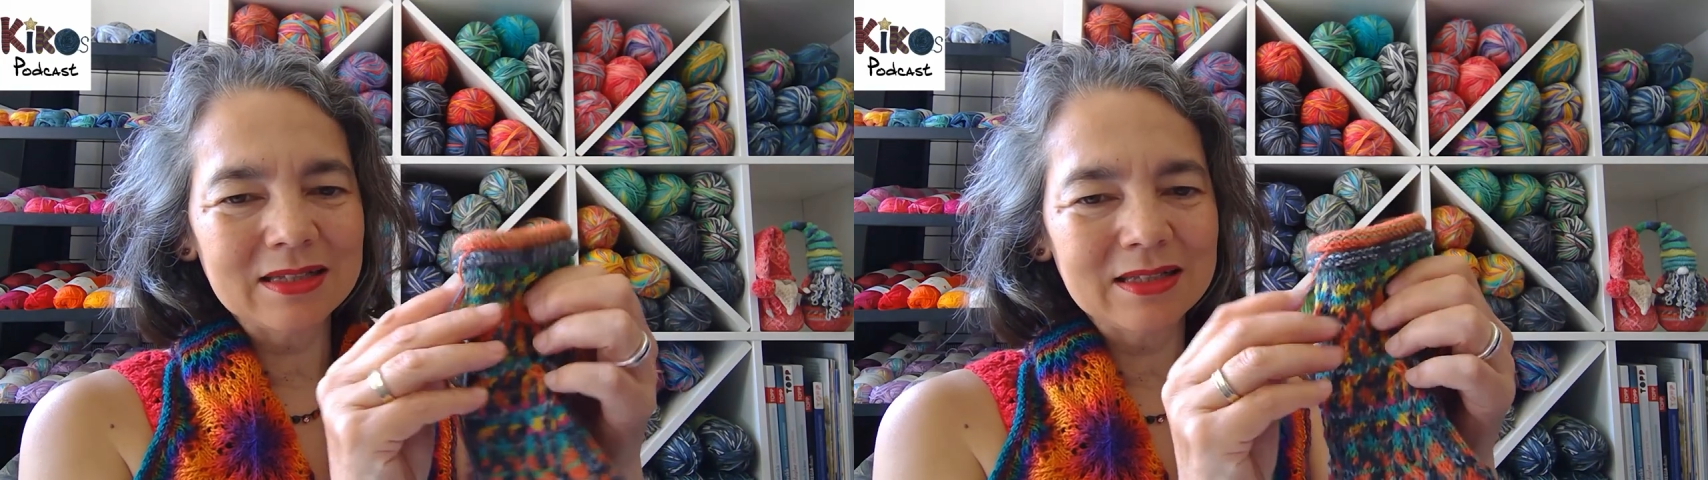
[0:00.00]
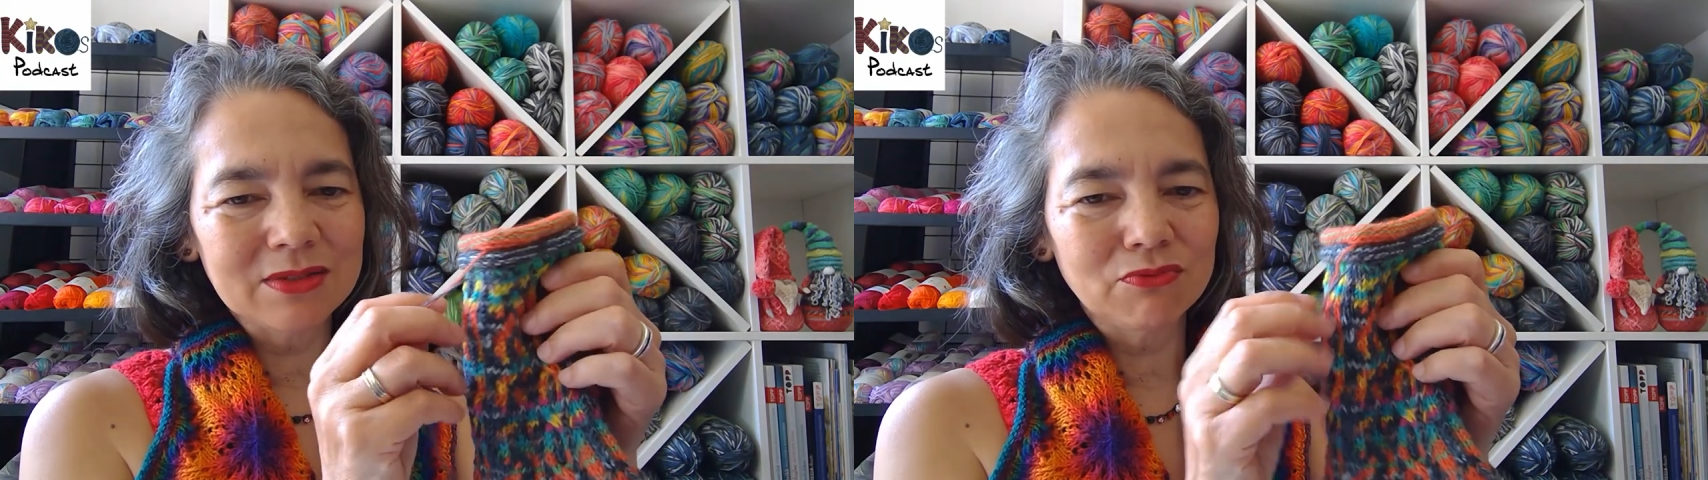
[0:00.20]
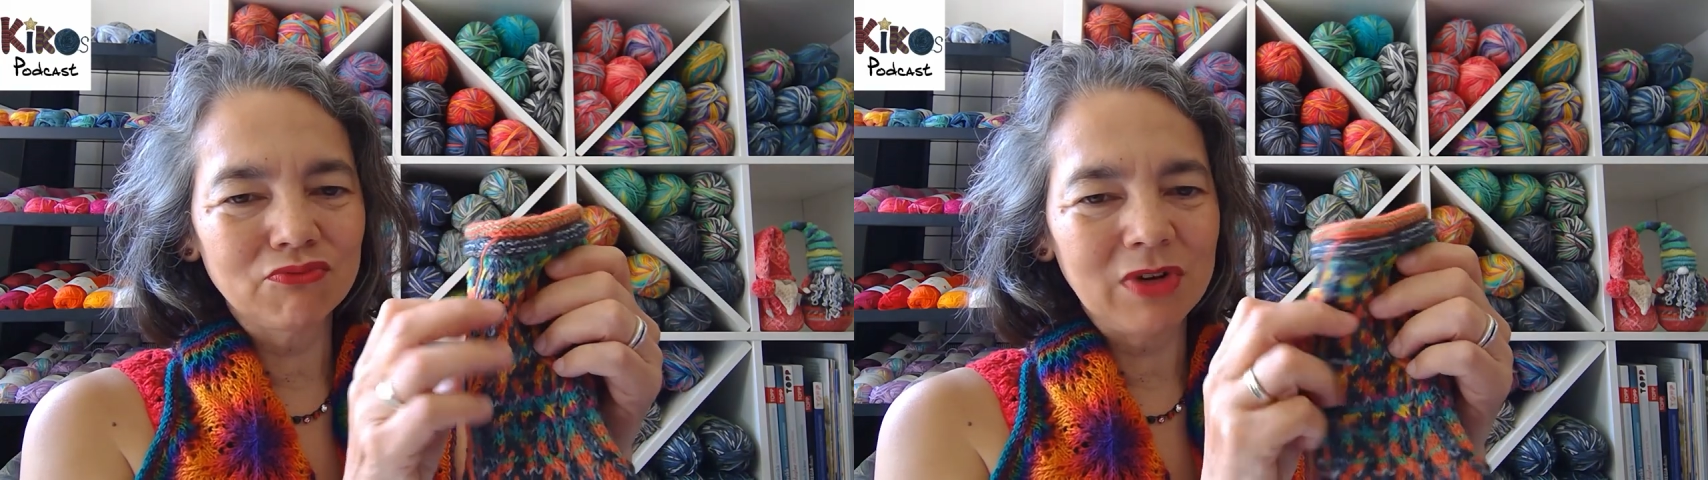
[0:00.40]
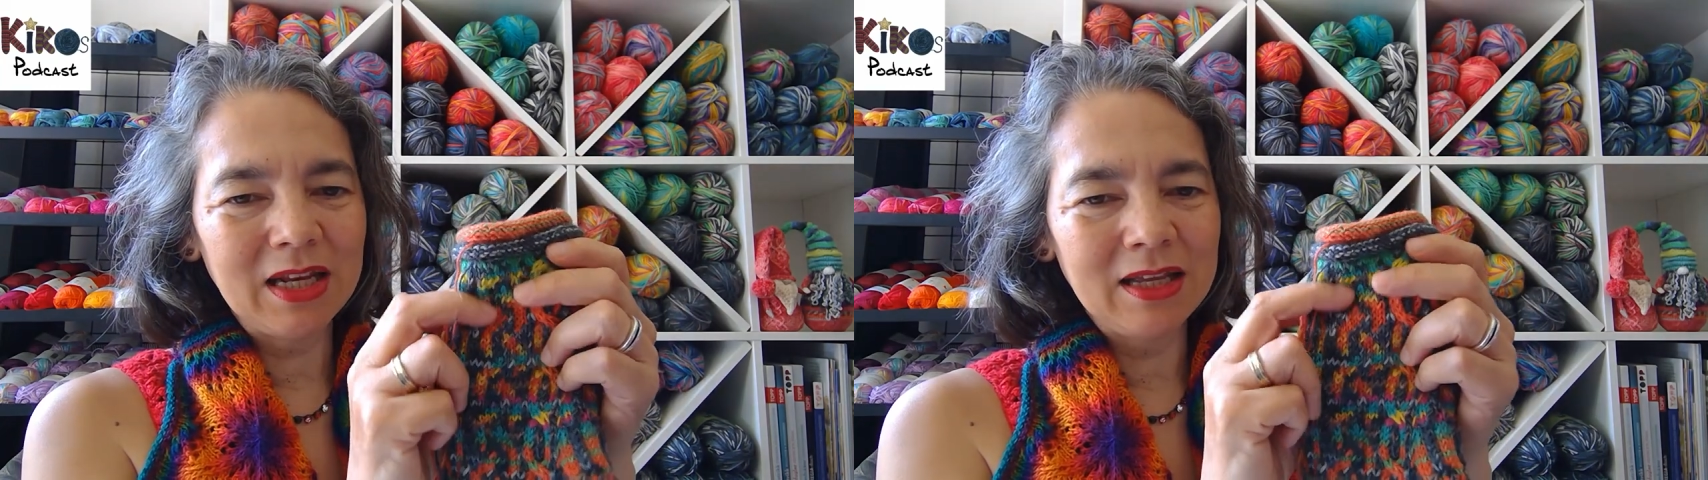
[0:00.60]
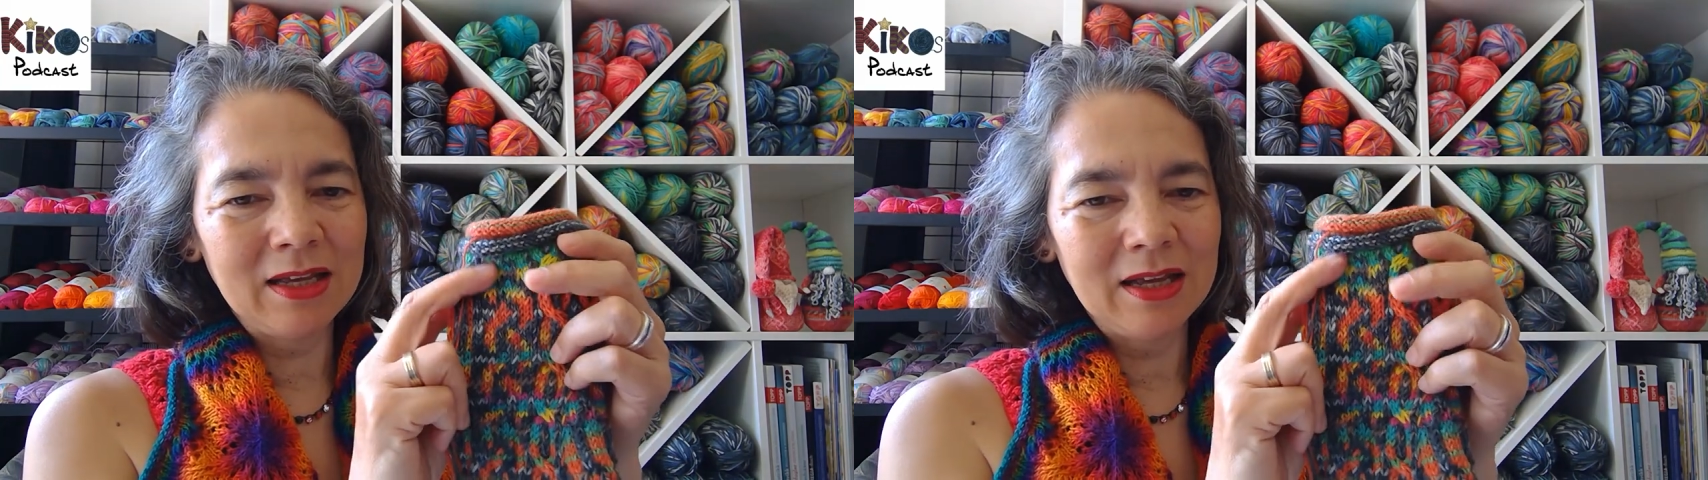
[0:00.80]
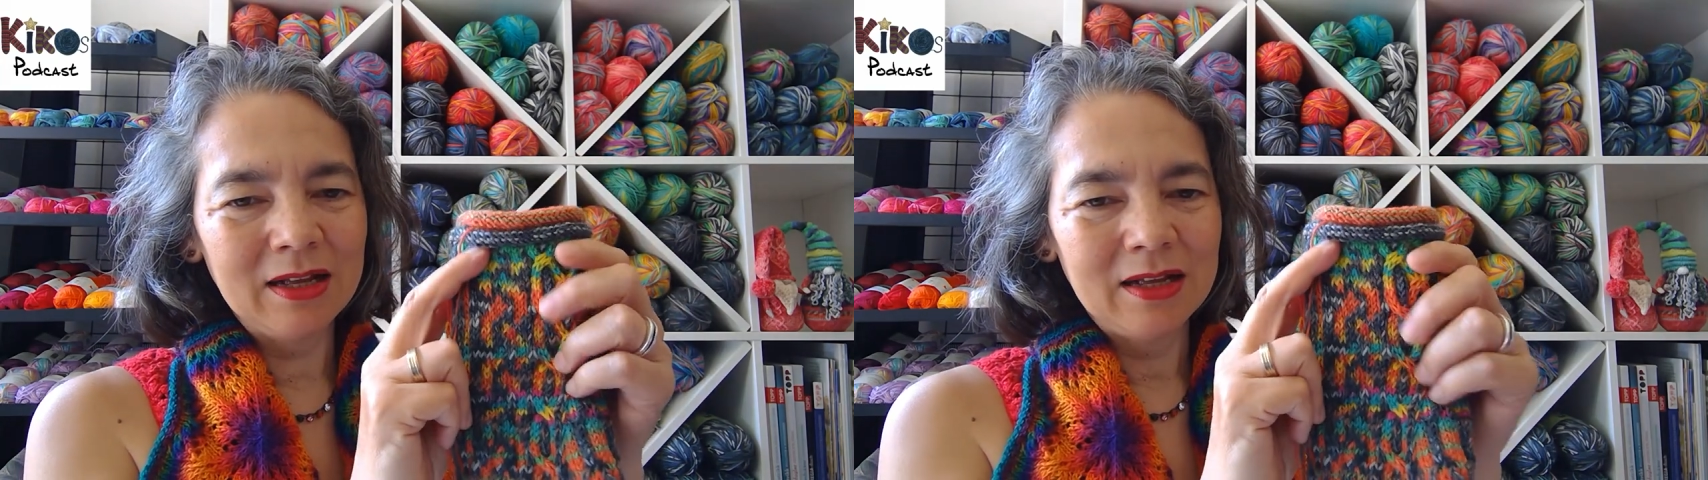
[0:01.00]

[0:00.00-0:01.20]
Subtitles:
it's really,